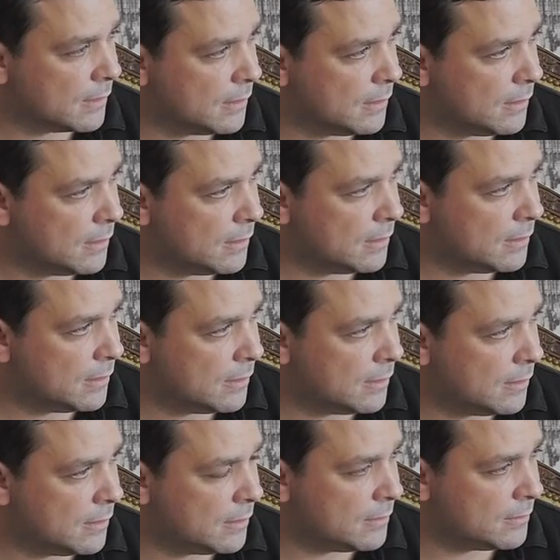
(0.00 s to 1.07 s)

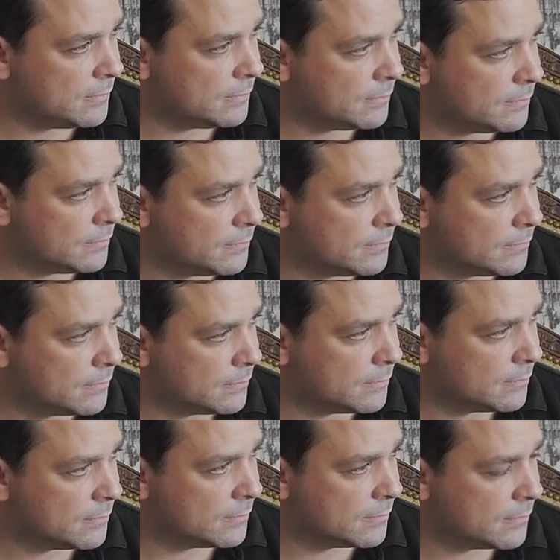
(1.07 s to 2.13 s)

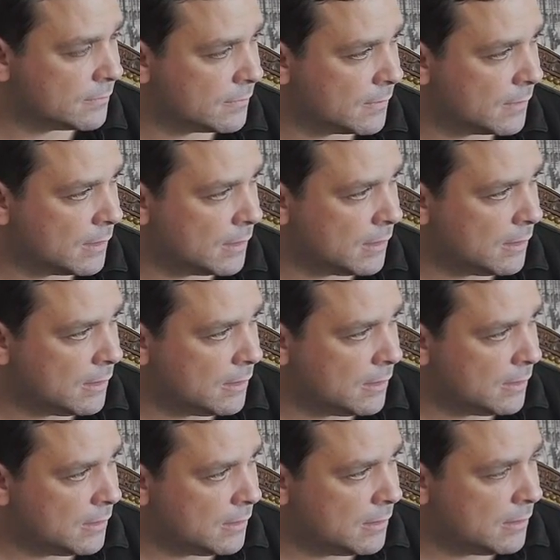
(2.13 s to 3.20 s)

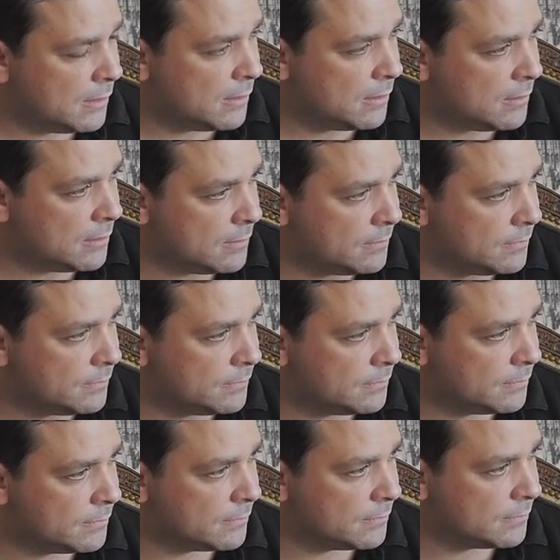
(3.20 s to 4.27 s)

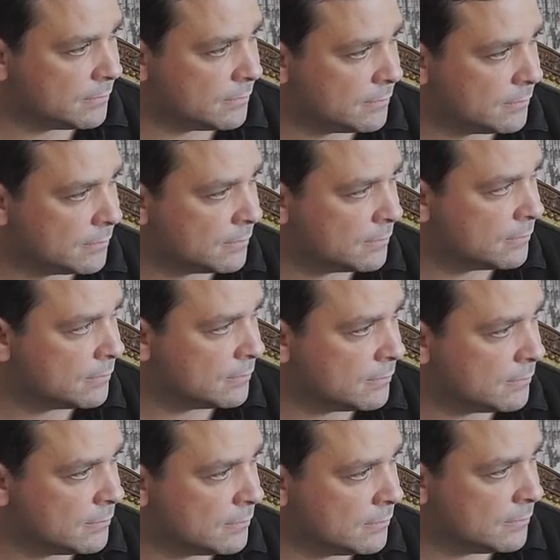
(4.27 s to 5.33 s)
(not speaking)